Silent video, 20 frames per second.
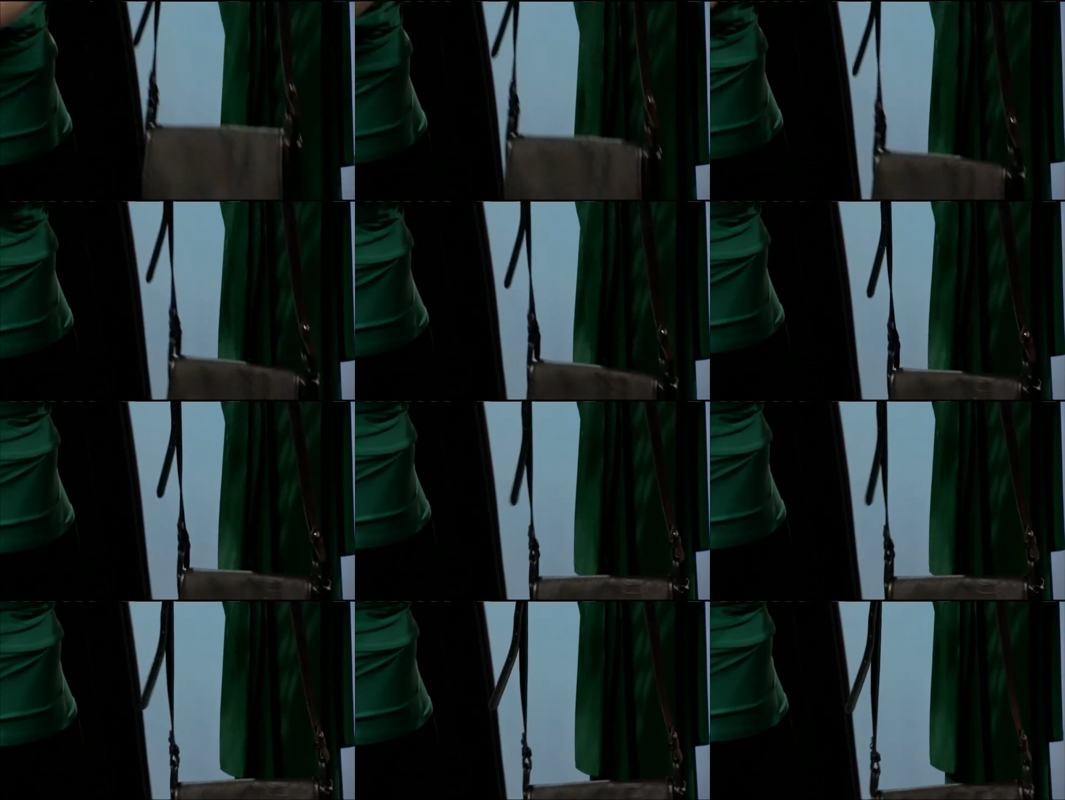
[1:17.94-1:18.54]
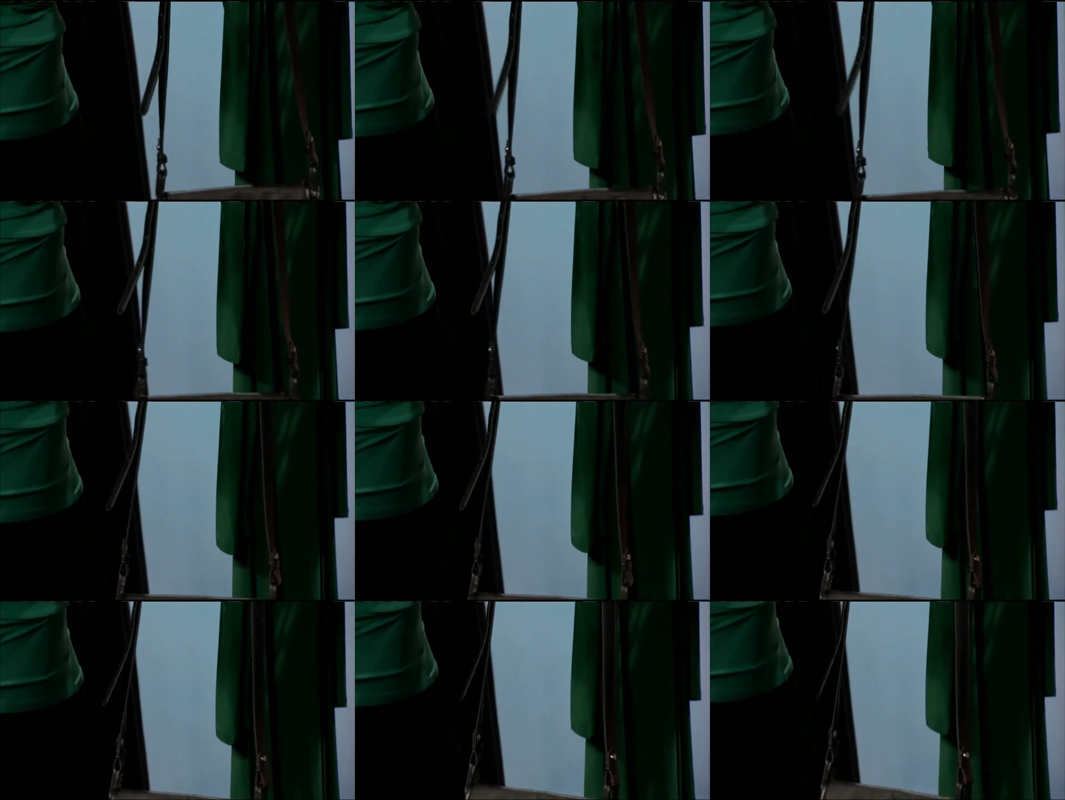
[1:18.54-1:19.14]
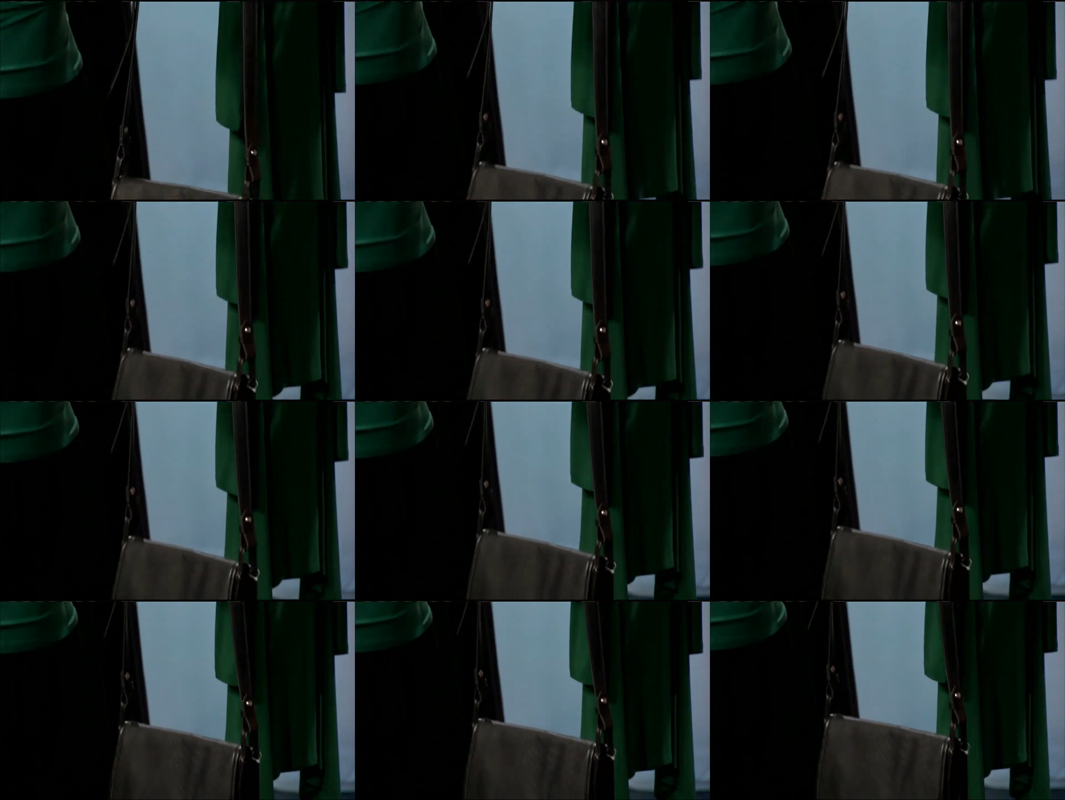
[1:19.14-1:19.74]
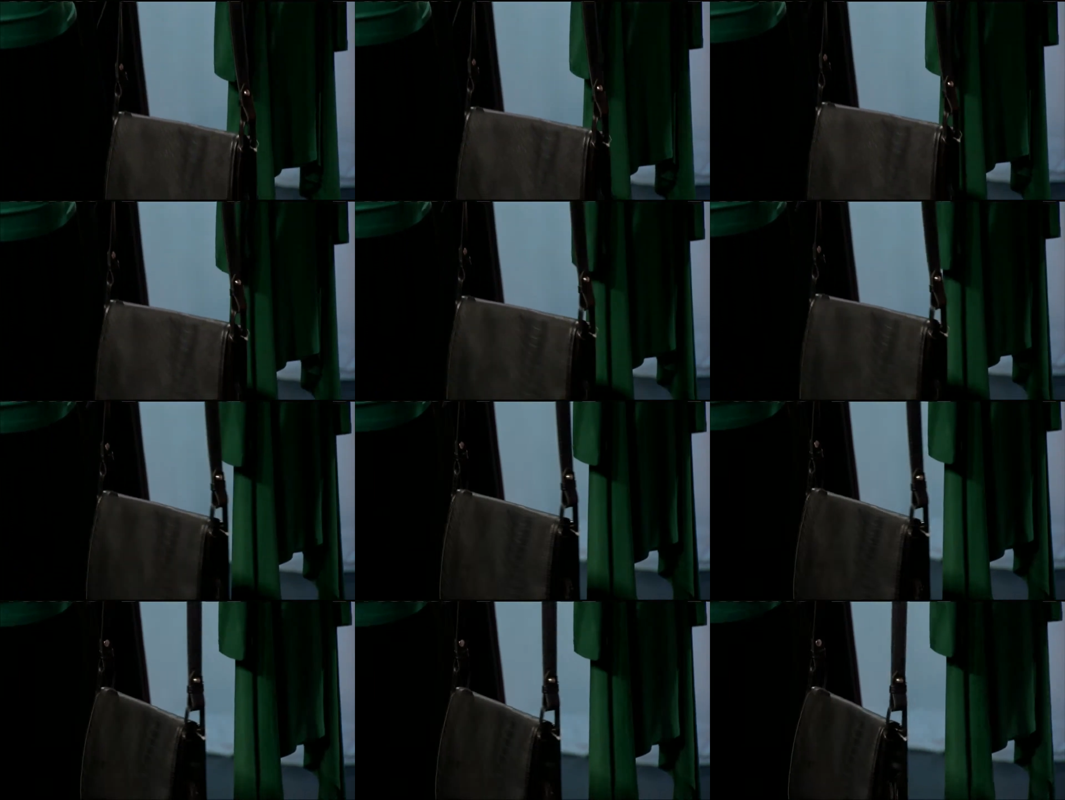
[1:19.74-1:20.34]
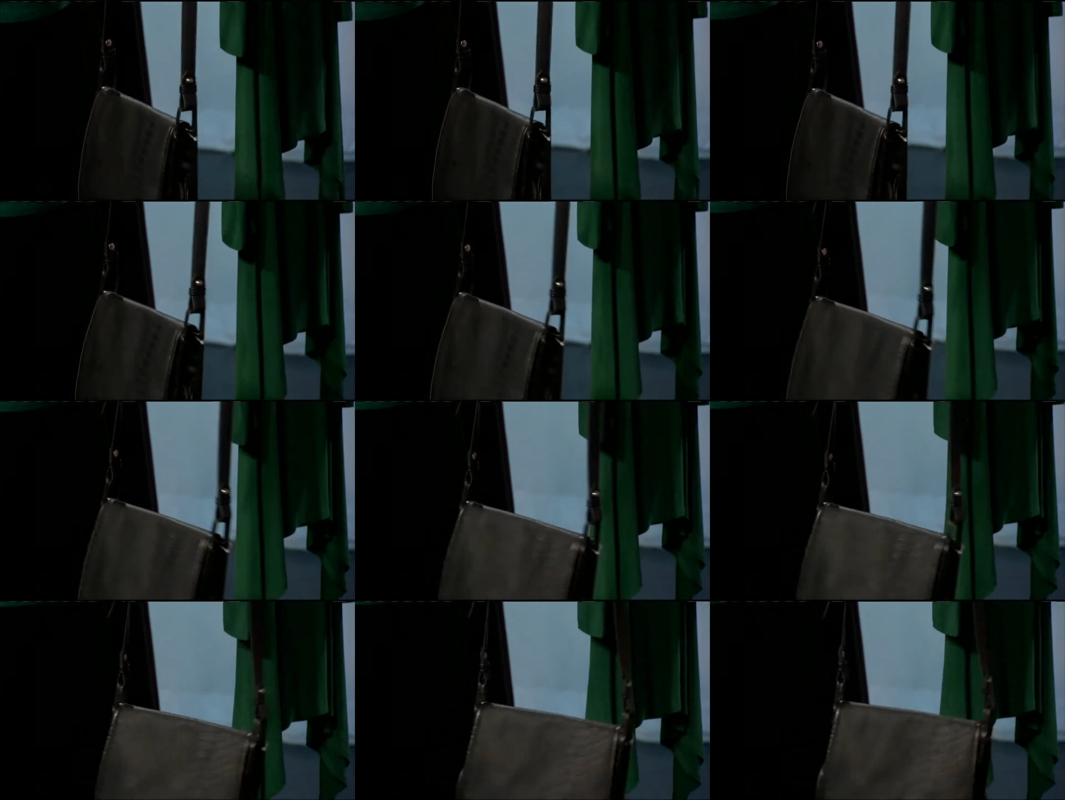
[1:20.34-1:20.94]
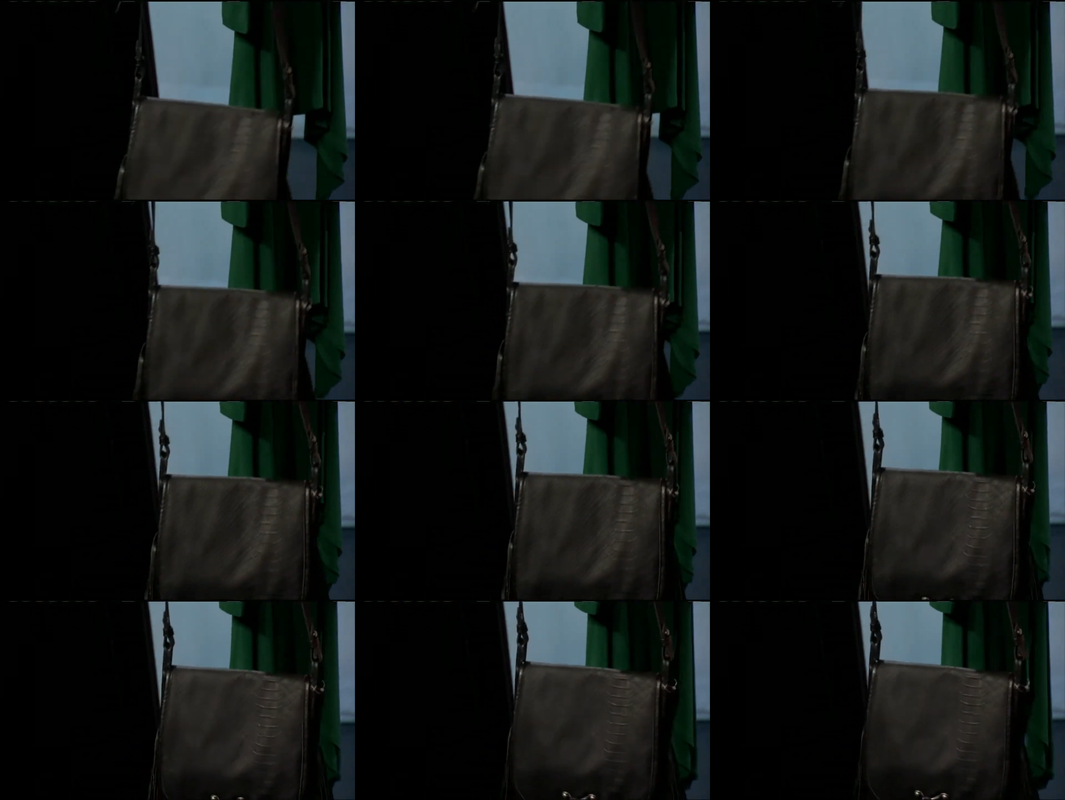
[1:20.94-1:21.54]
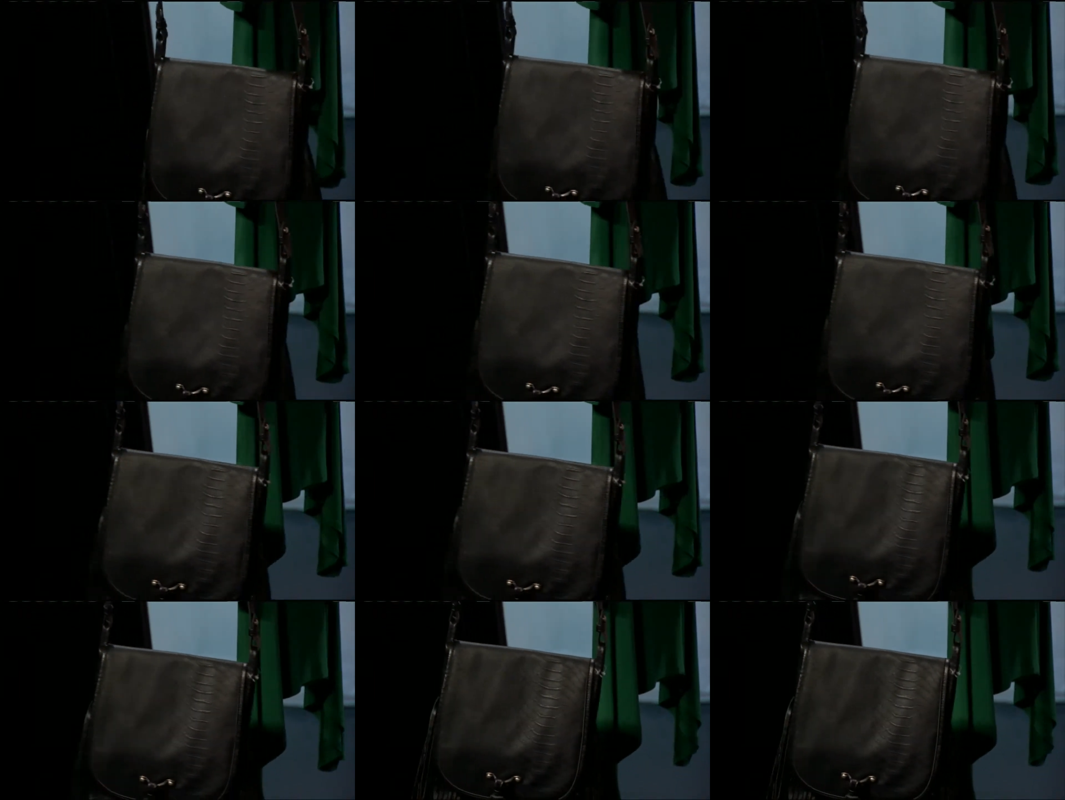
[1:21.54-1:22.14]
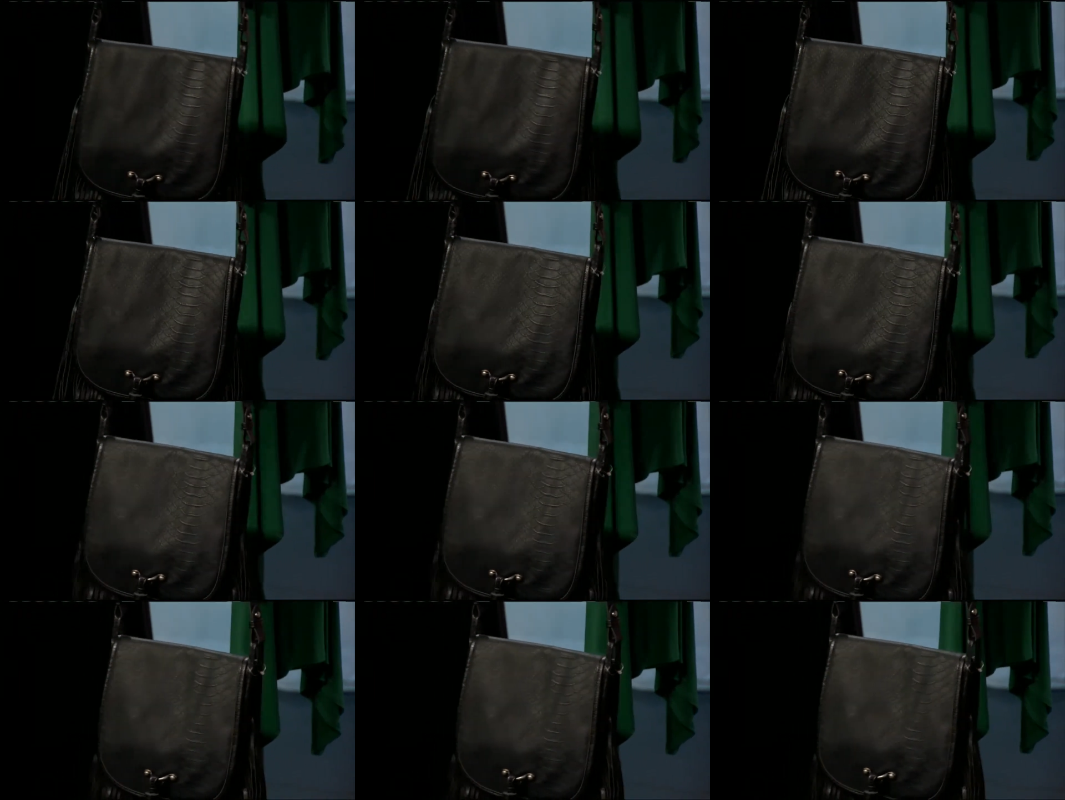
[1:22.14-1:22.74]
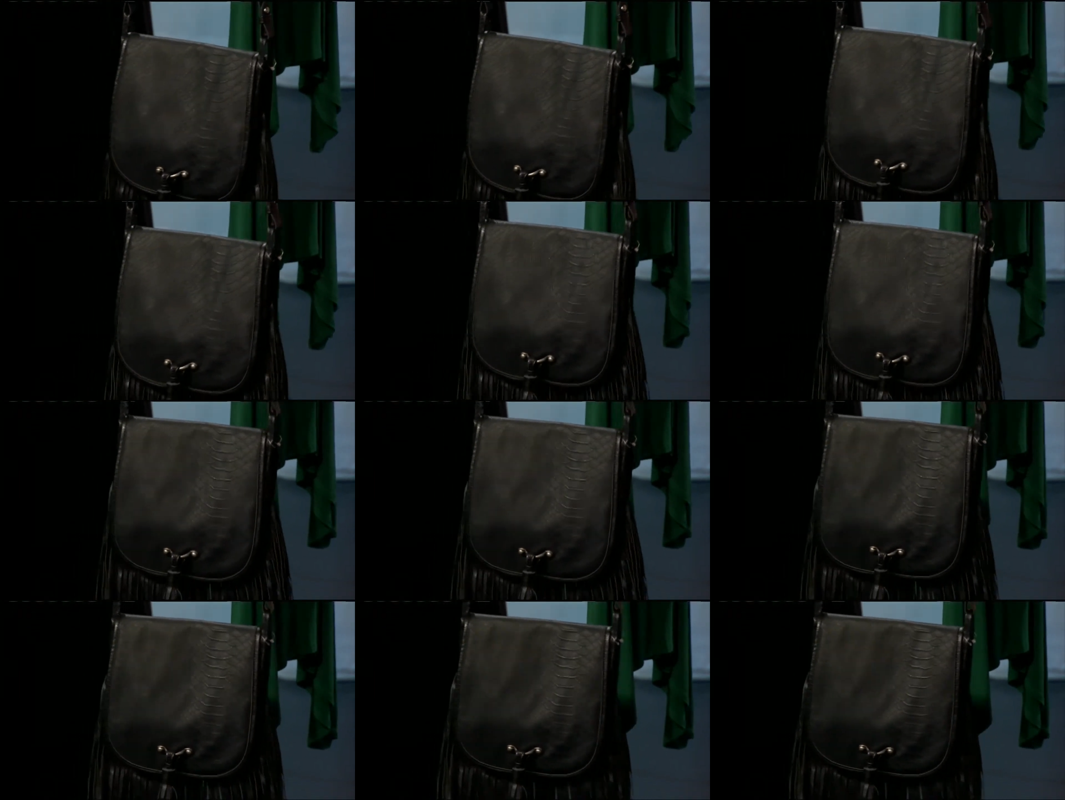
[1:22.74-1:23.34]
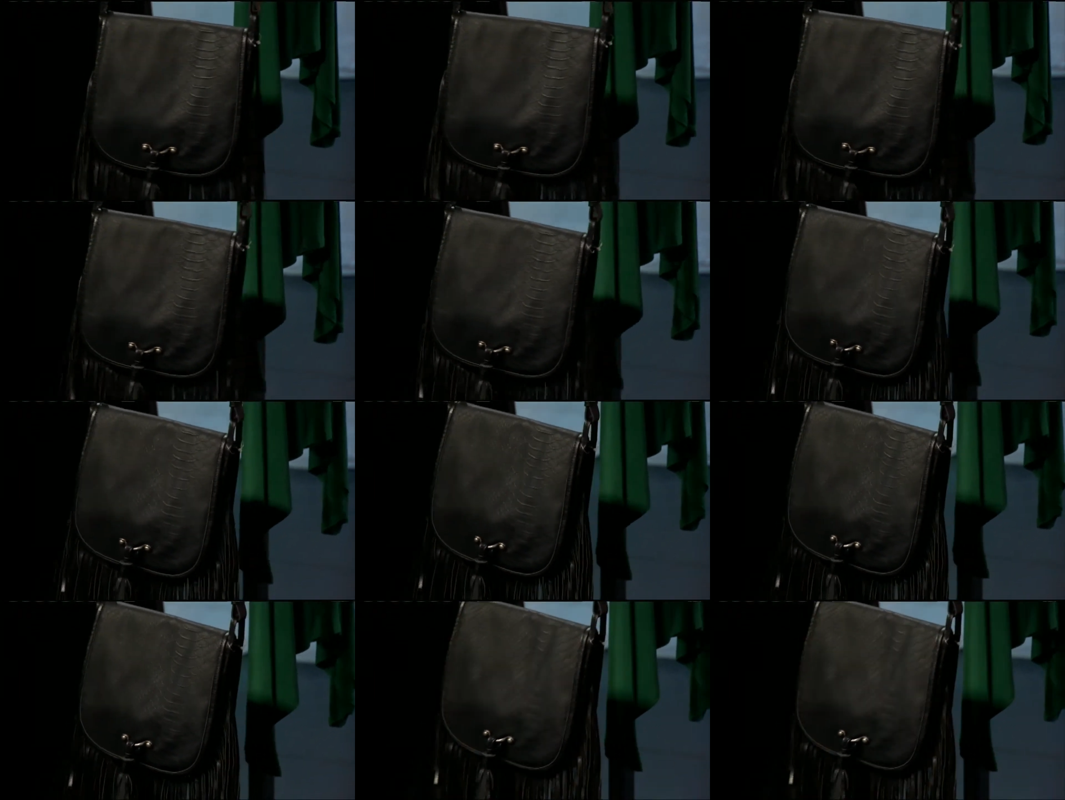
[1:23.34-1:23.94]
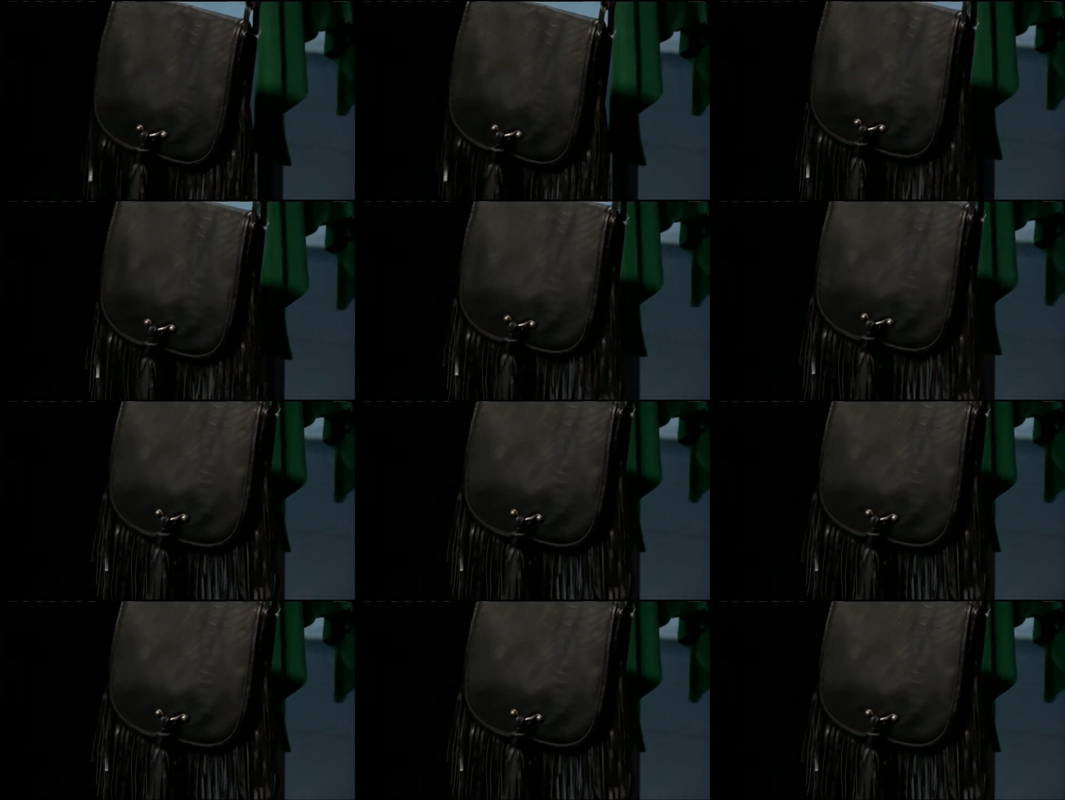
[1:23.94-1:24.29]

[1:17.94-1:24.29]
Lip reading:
No face is visible, so there are no lips to read.